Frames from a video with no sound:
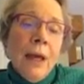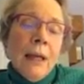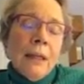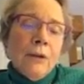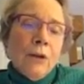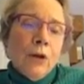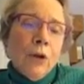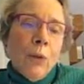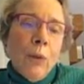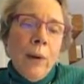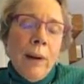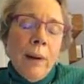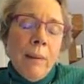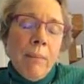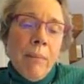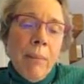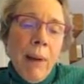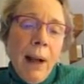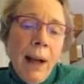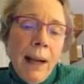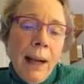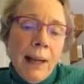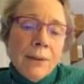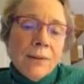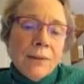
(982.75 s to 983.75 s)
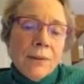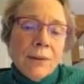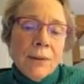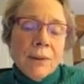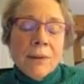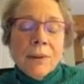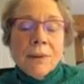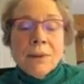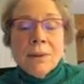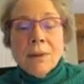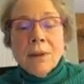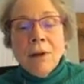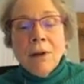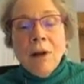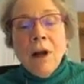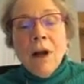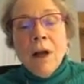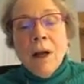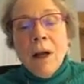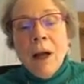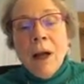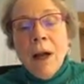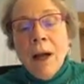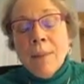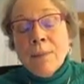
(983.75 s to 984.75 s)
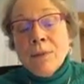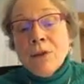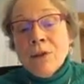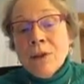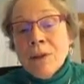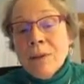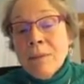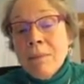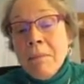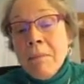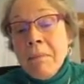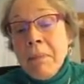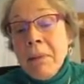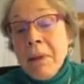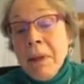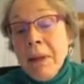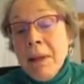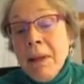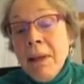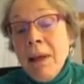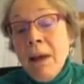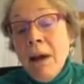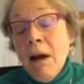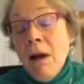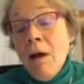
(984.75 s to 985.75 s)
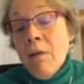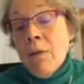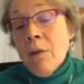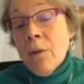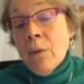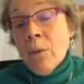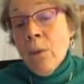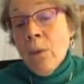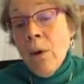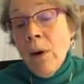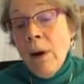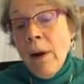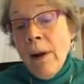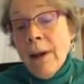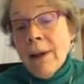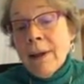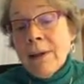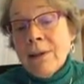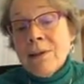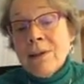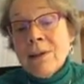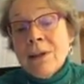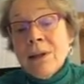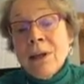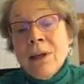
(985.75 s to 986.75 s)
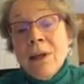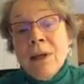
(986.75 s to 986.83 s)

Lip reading: little red box is, and option B on the right.